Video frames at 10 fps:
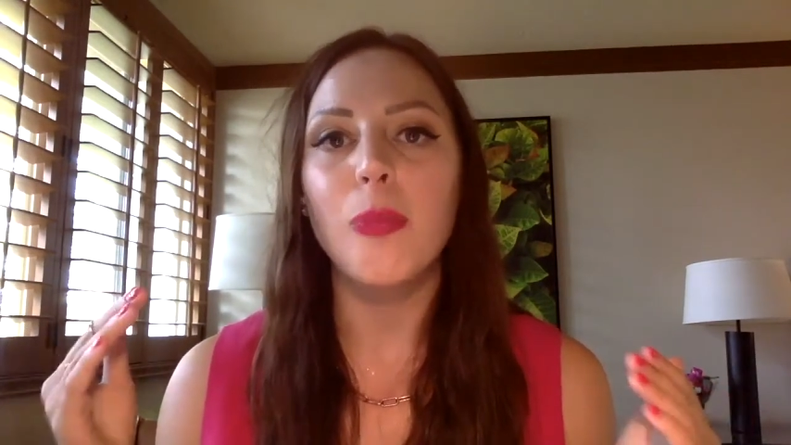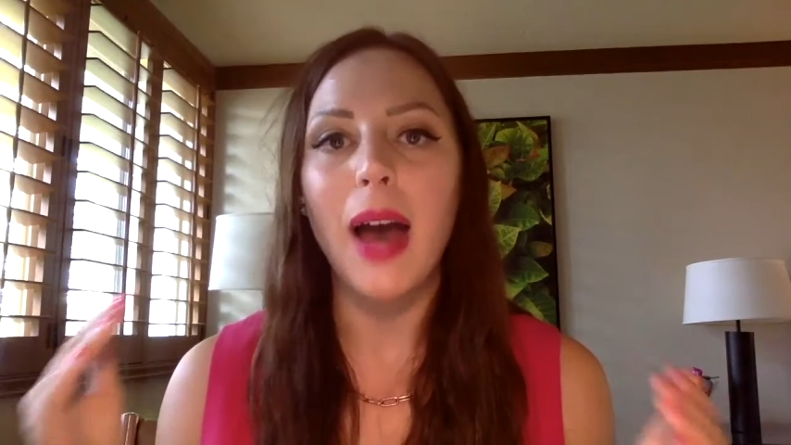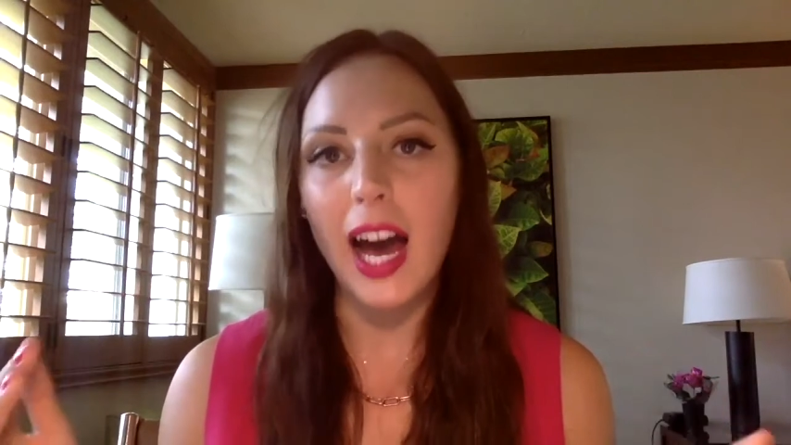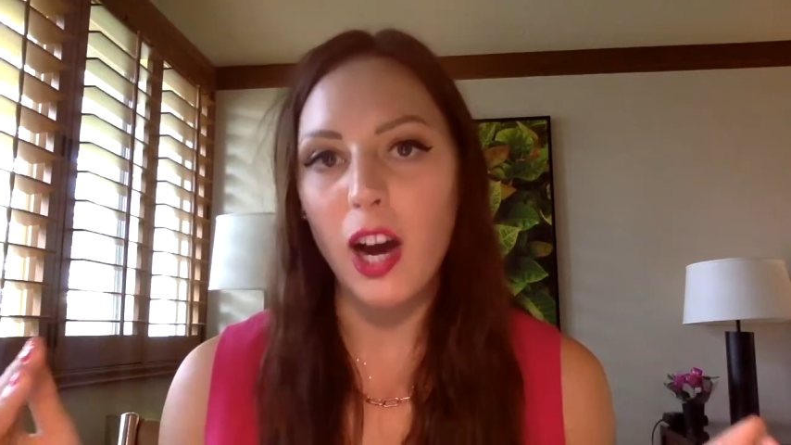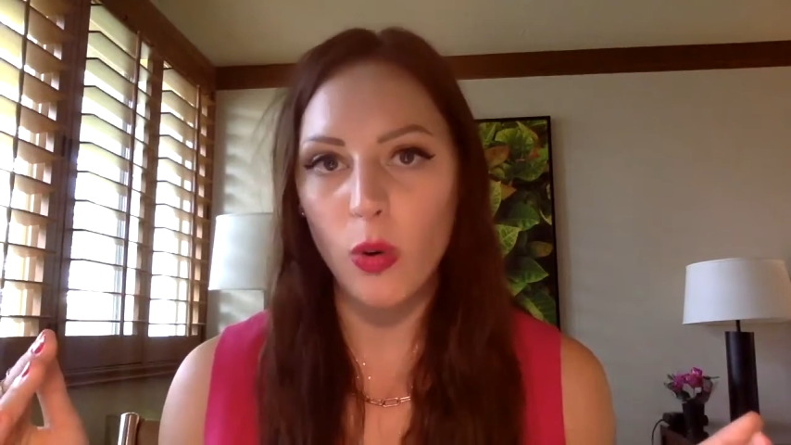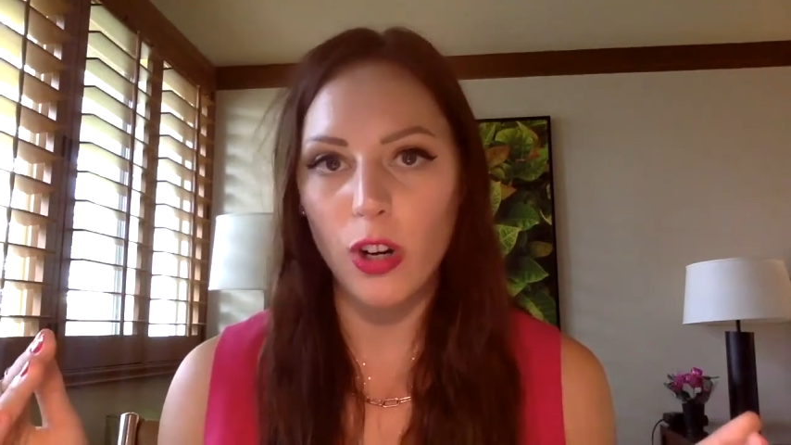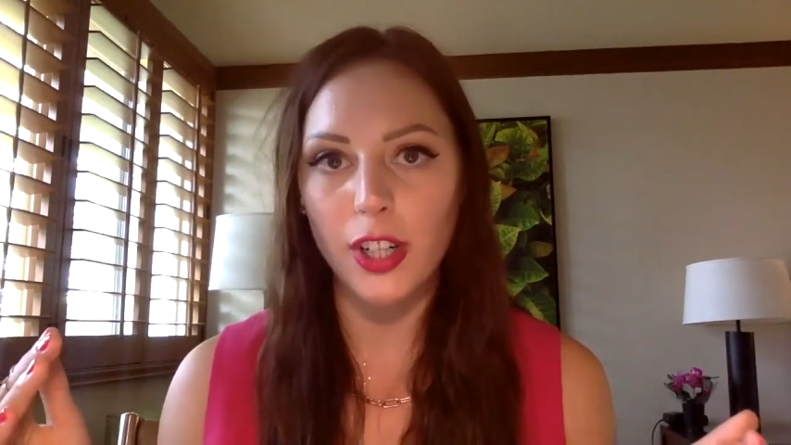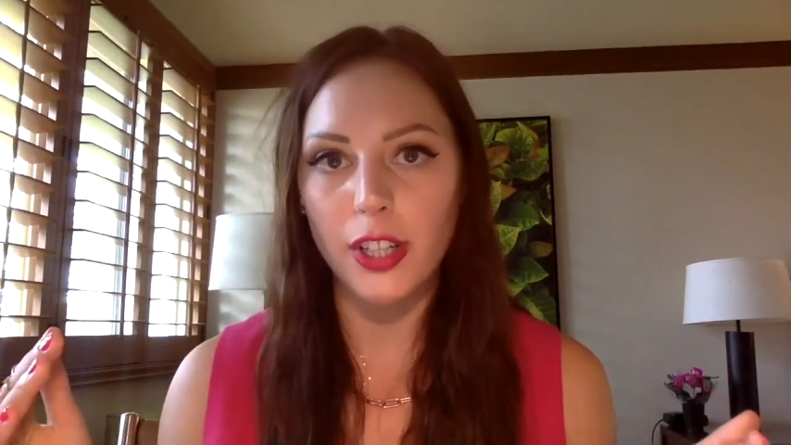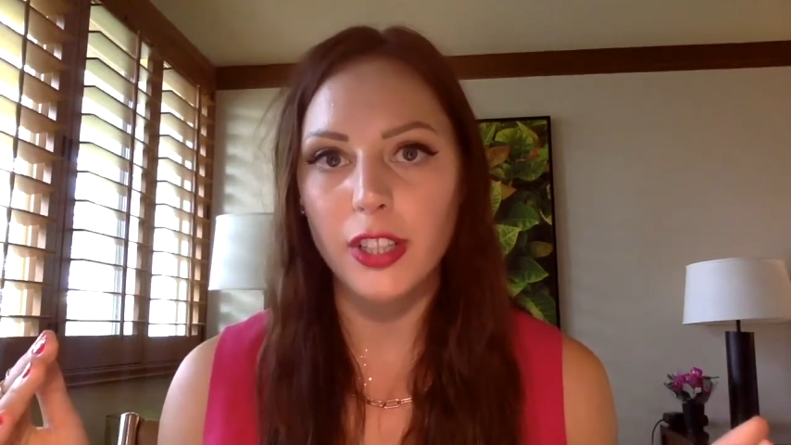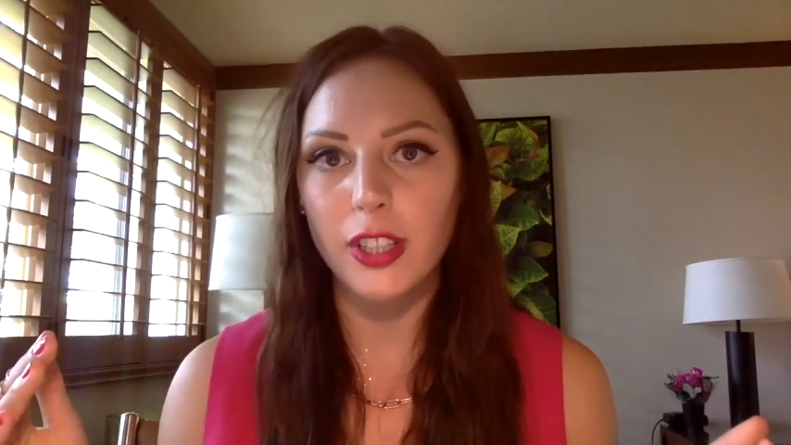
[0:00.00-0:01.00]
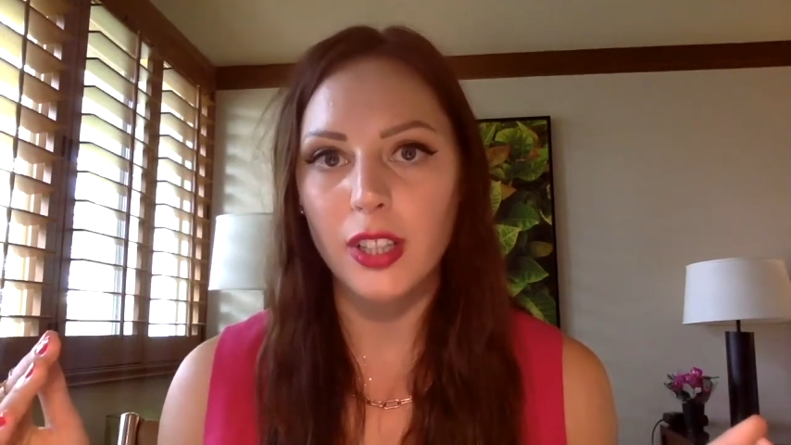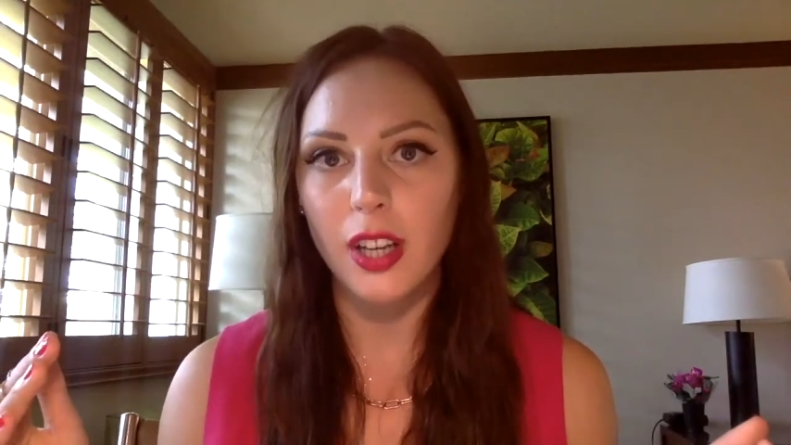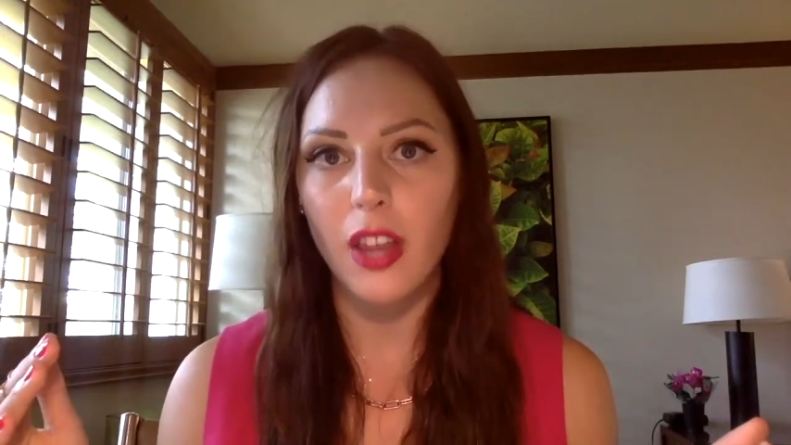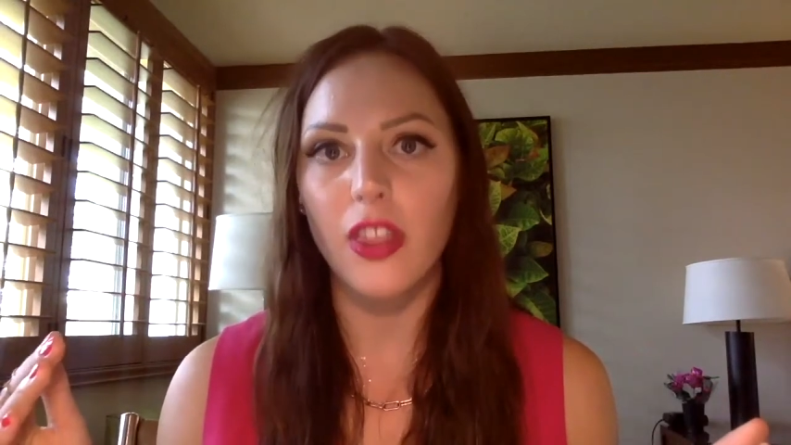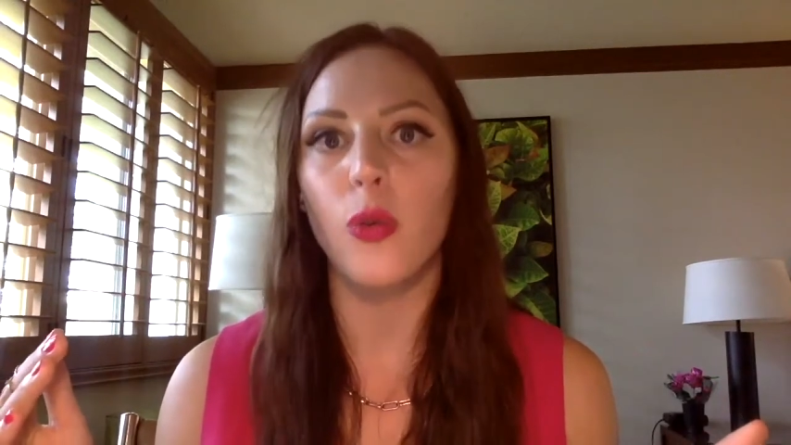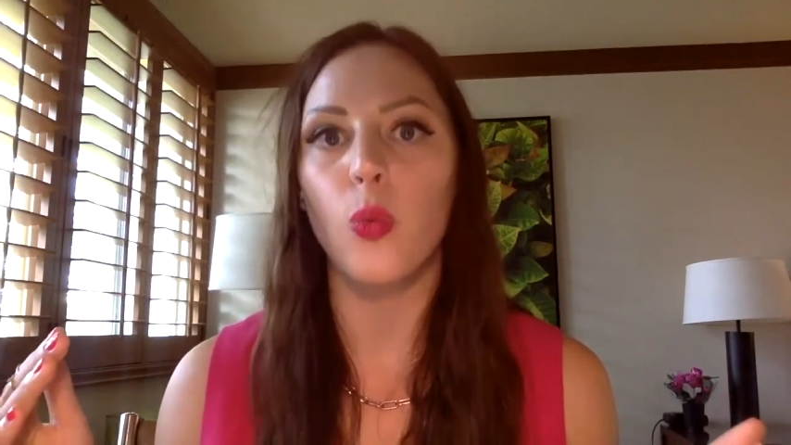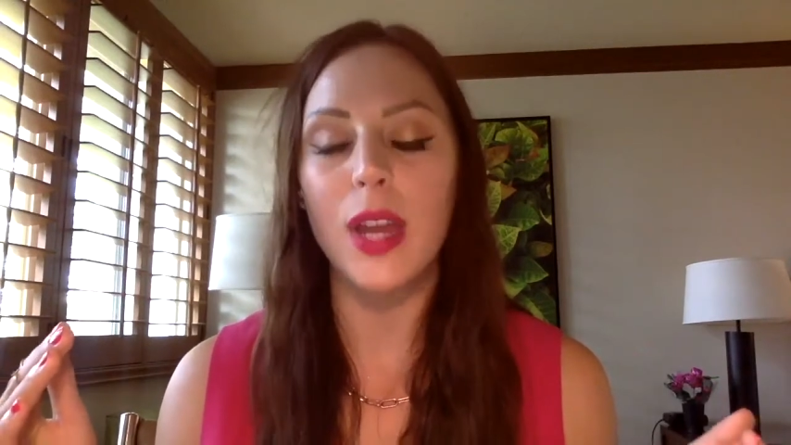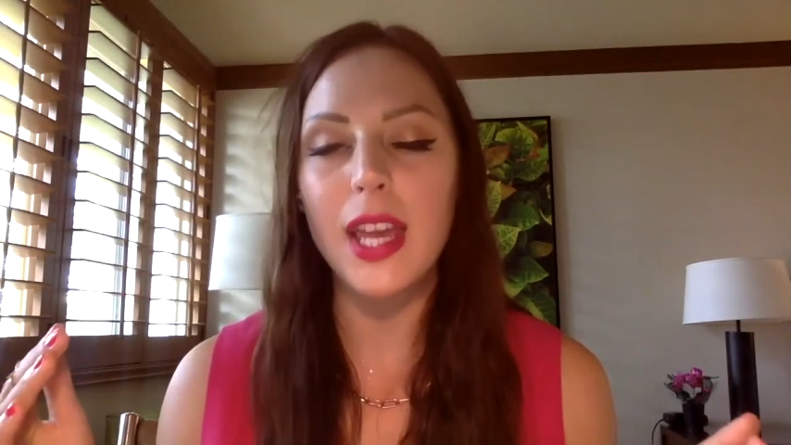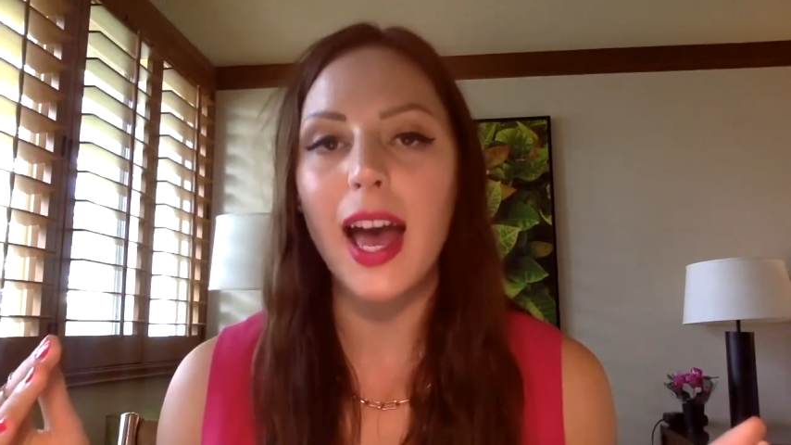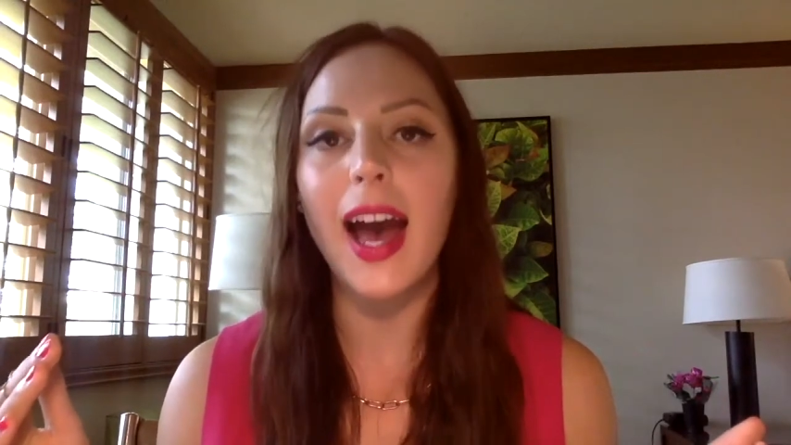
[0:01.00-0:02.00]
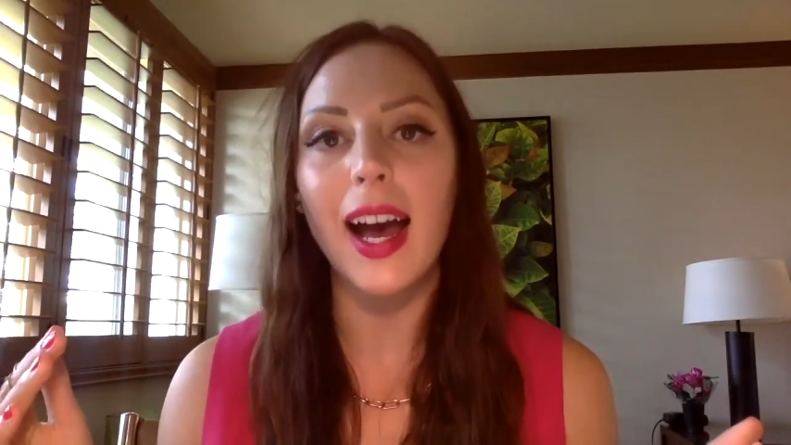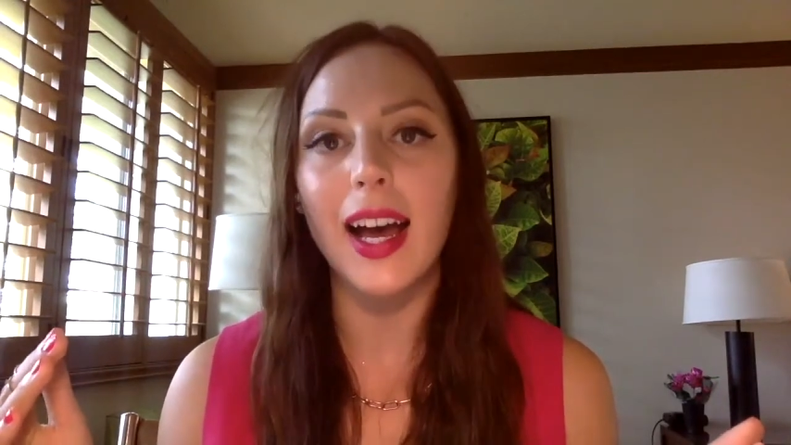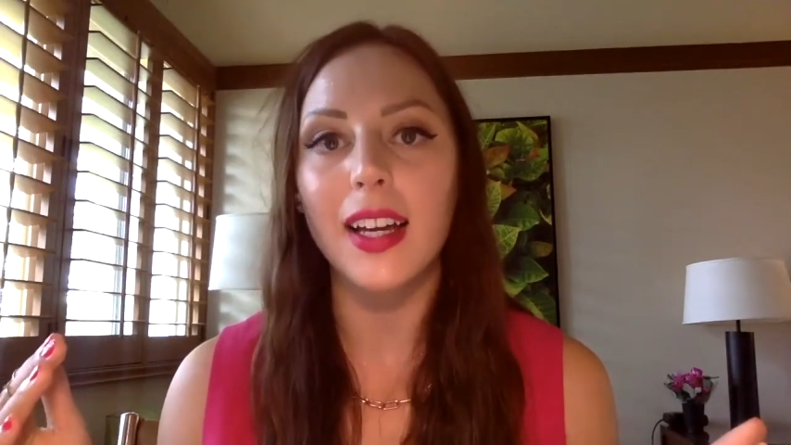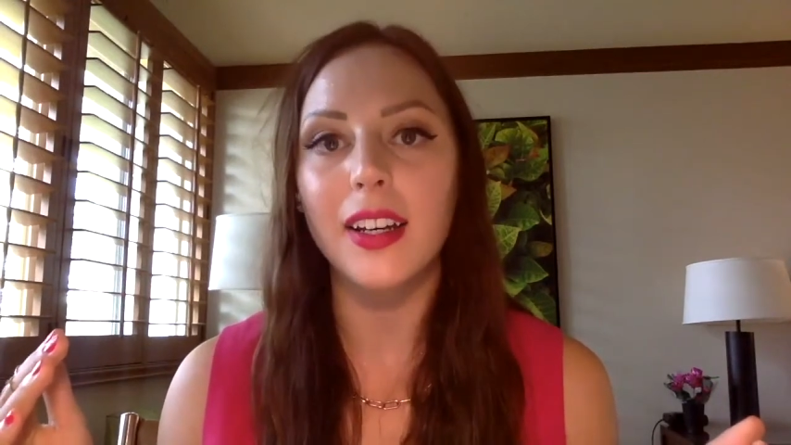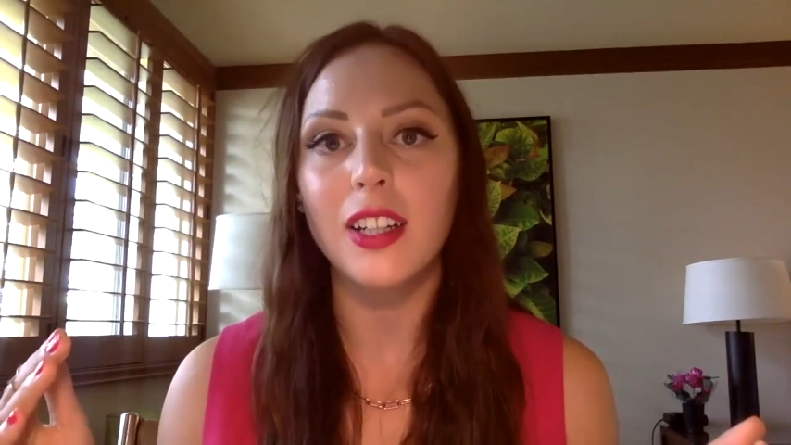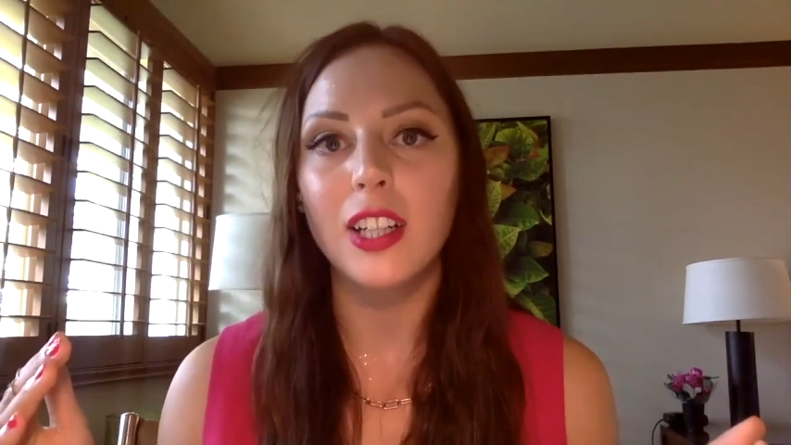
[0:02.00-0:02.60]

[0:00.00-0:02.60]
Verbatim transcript: power that we had